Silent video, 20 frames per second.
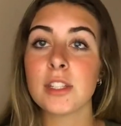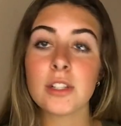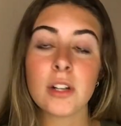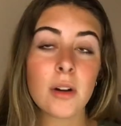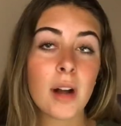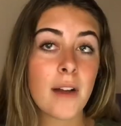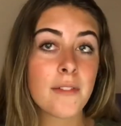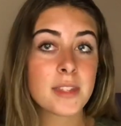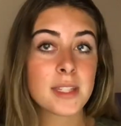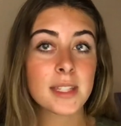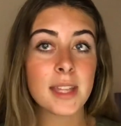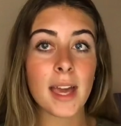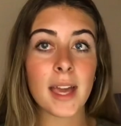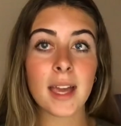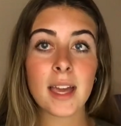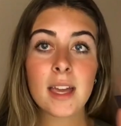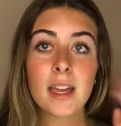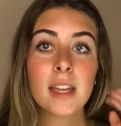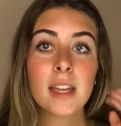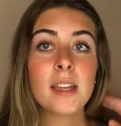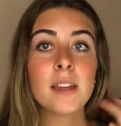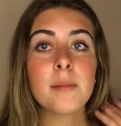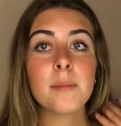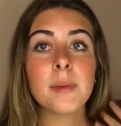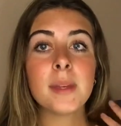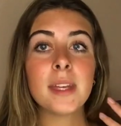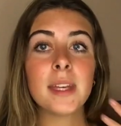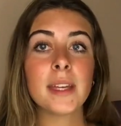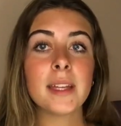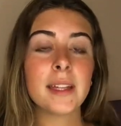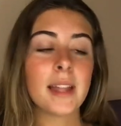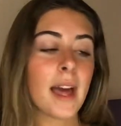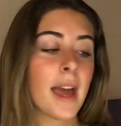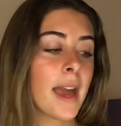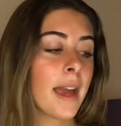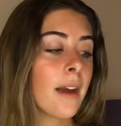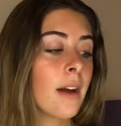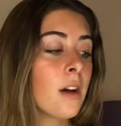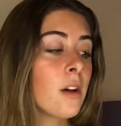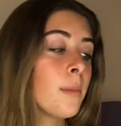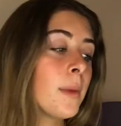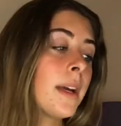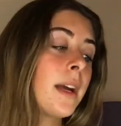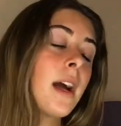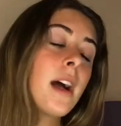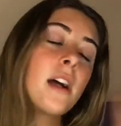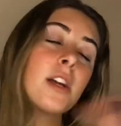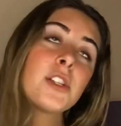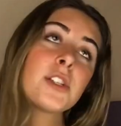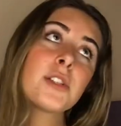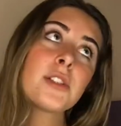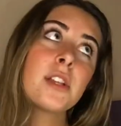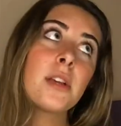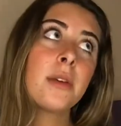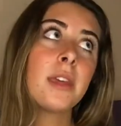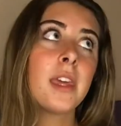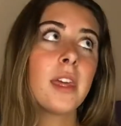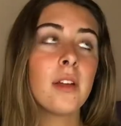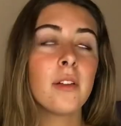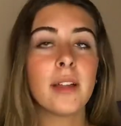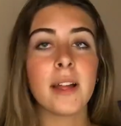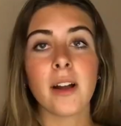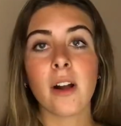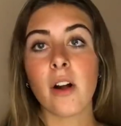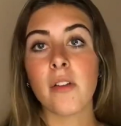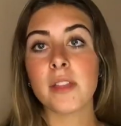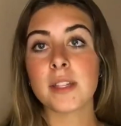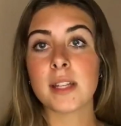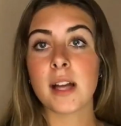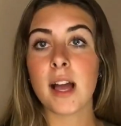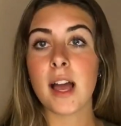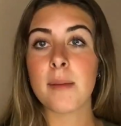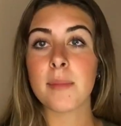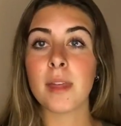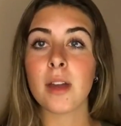You don't have to like be like, oh my gosh, you're so cute, like all the time.